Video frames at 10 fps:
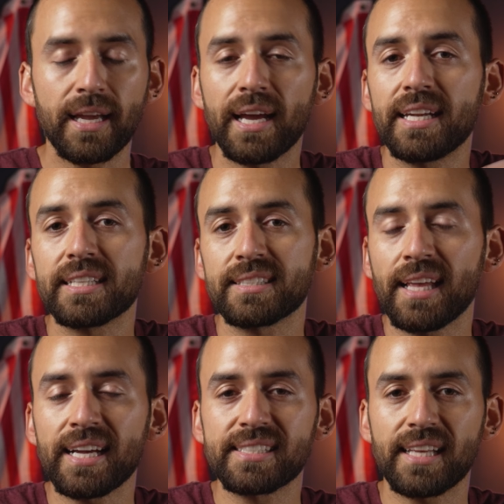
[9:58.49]
And it's
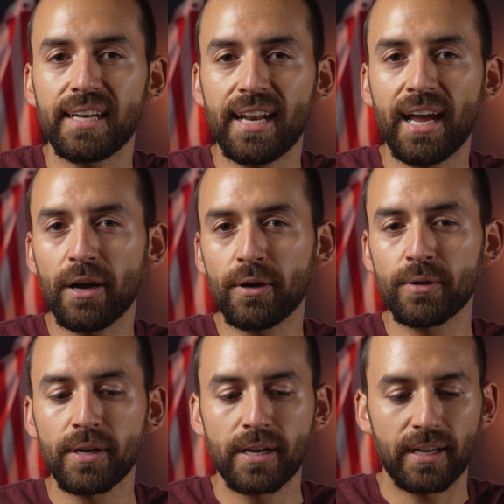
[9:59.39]
nice that
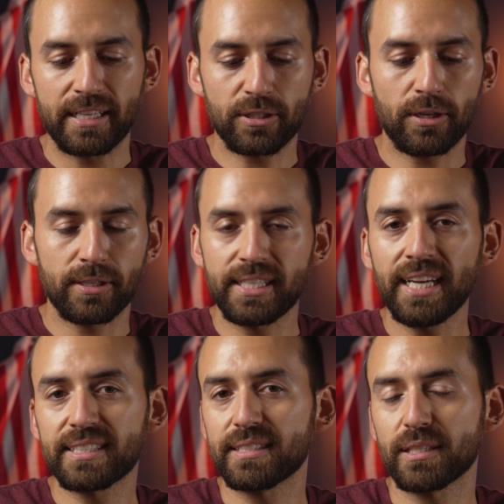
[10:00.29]
now that's all it
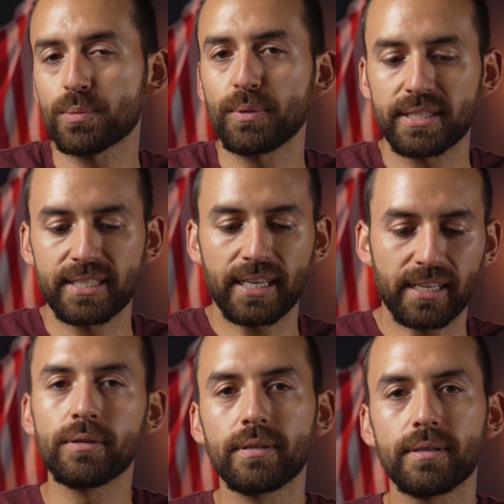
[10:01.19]
takes is a split
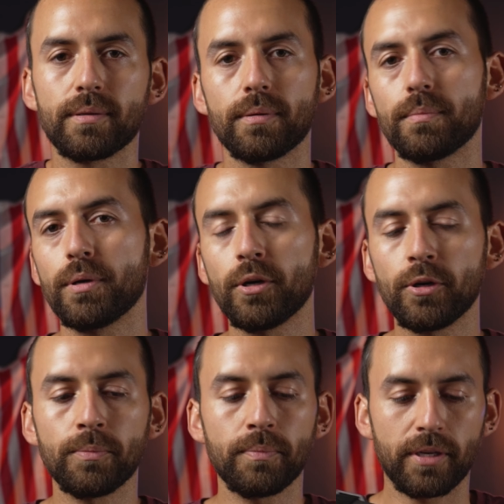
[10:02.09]
second.
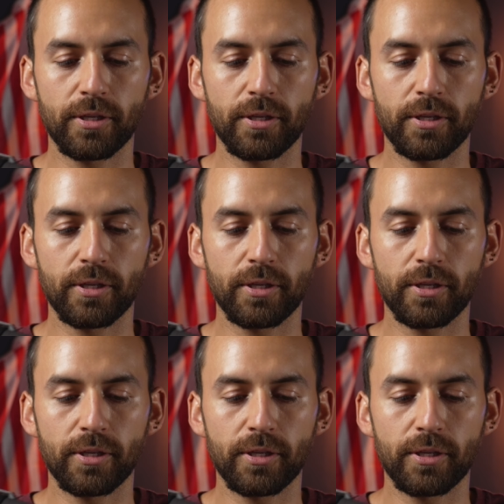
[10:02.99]
Boom,